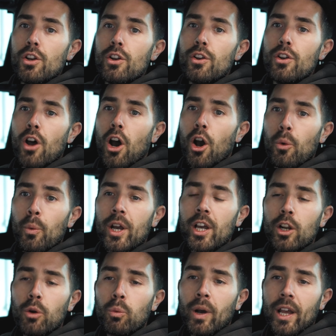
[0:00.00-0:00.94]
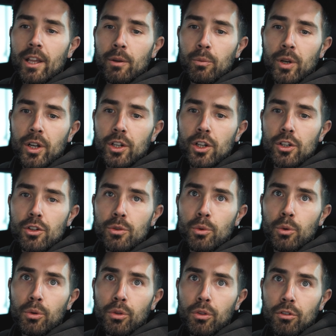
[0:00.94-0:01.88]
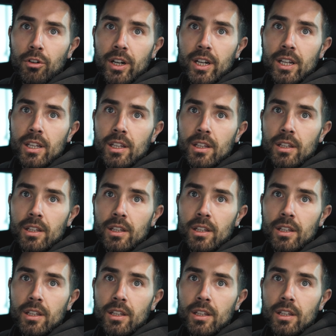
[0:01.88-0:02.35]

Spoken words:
No, we're gonna wait. We're gonna do all three,